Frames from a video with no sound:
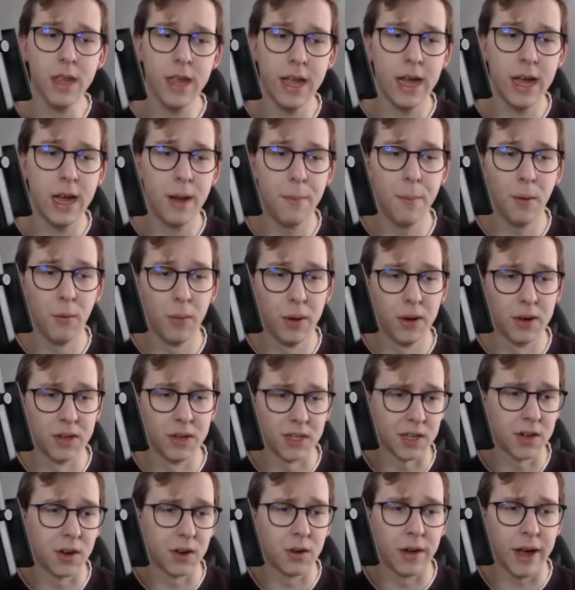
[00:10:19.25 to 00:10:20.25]
We're going
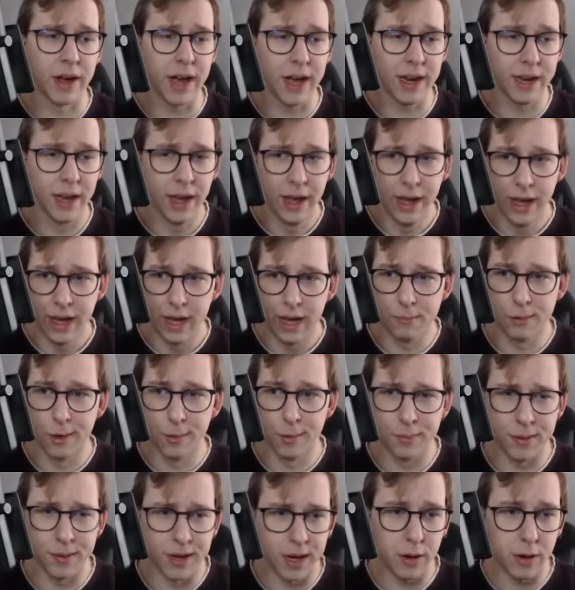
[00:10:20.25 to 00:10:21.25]
to go ahead and
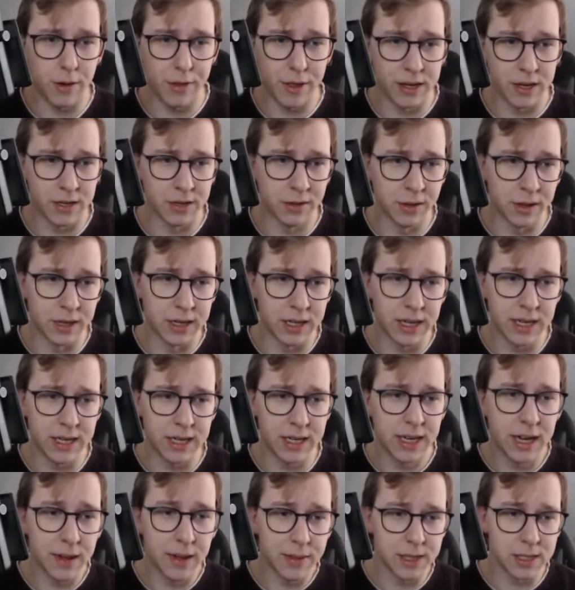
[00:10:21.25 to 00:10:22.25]
put Meowth into the D
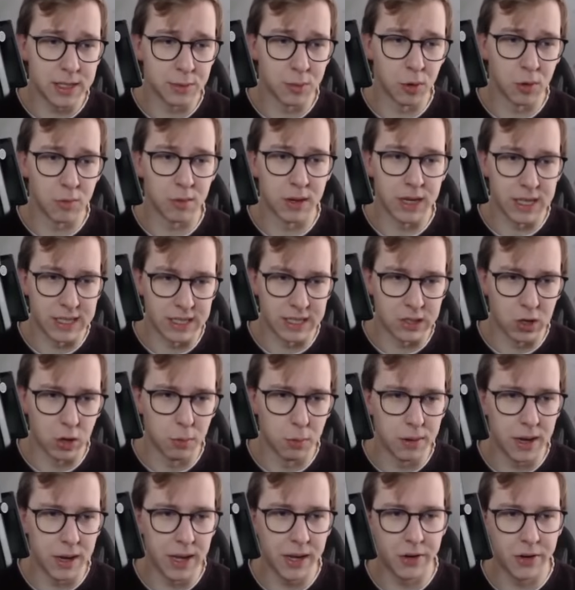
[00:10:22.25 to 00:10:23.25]
tier. This Pokemon has
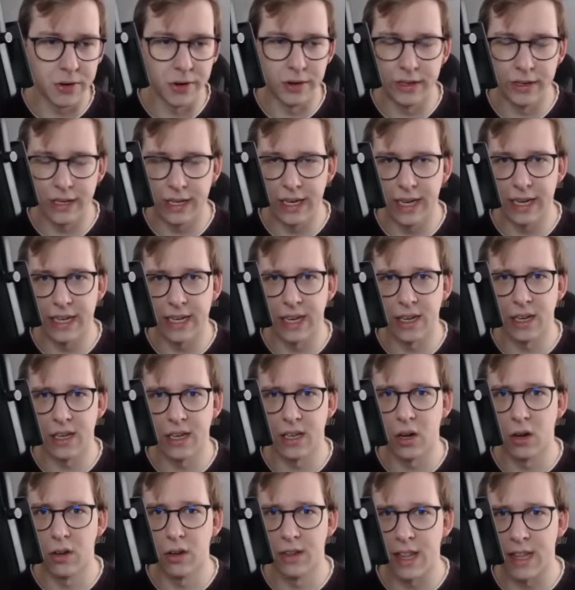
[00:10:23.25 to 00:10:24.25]
no play currently, and I
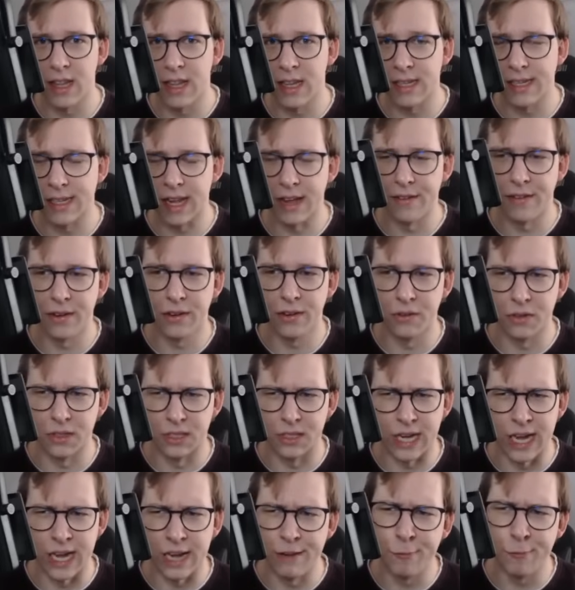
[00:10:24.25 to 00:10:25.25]
doubt that this is ever going
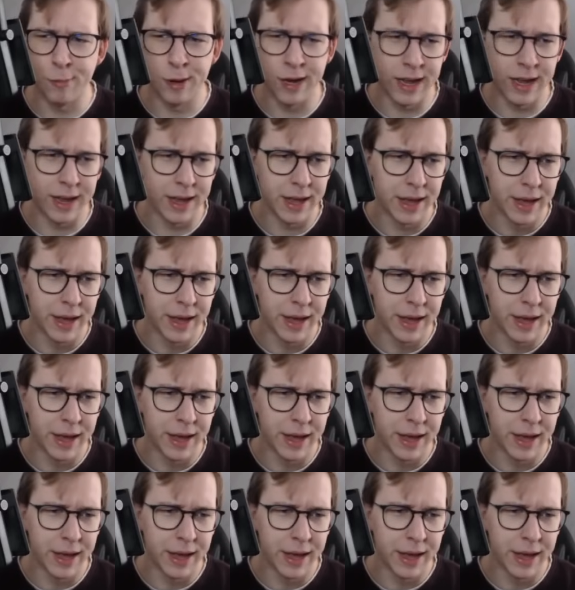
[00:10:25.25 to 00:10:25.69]
to have play.